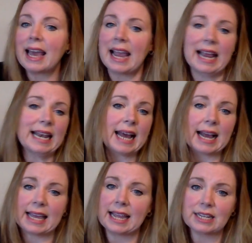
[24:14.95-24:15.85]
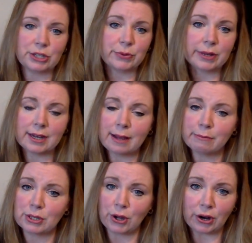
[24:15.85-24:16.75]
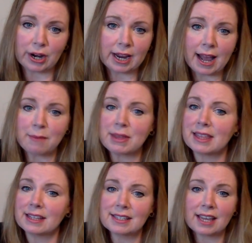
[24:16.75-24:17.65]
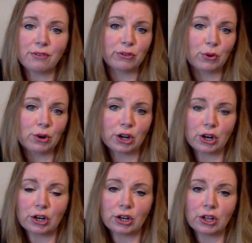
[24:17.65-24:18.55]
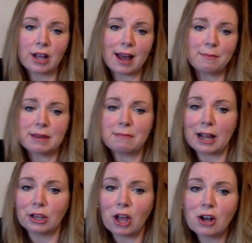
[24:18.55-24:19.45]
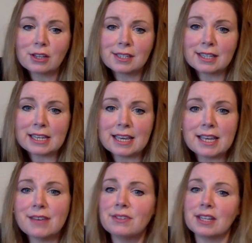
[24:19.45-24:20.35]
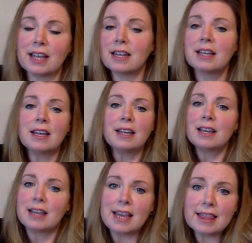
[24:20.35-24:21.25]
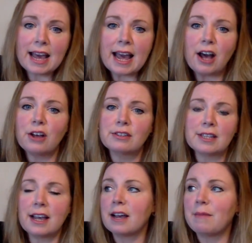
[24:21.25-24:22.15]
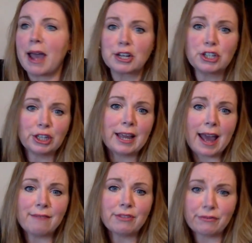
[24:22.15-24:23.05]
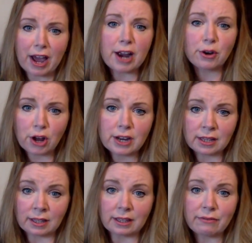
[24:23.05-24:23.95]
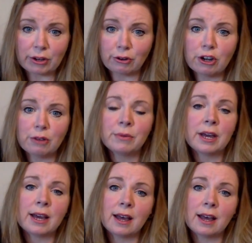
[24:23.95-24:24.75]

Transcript: And I can't do it. I'm sorry. I'm a thin-skinned Florida girl. I'm in my long sleeves and in the house. Actually have the fire on in the living room.